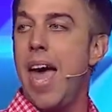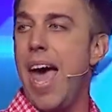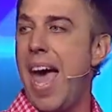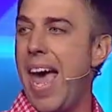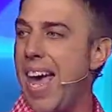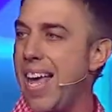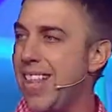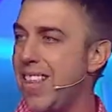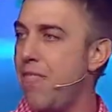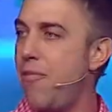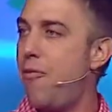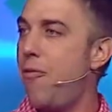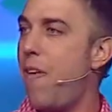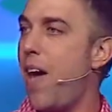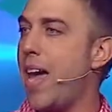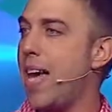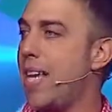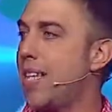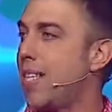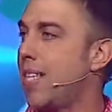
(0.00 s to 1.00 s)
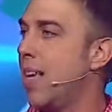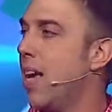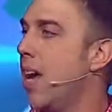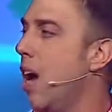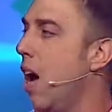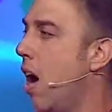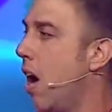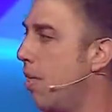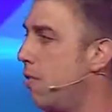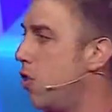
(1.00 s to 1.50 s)
and the face
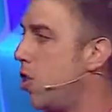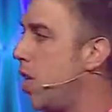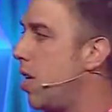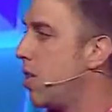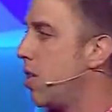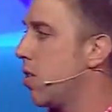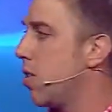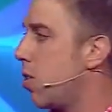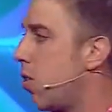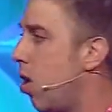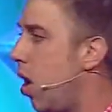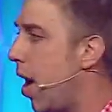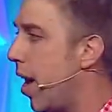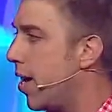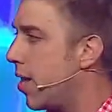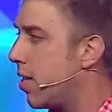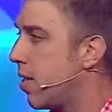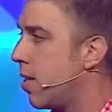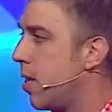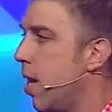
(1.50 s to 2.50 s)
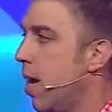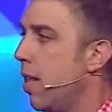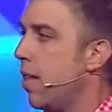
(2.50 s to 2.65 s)
of Jesus Christ.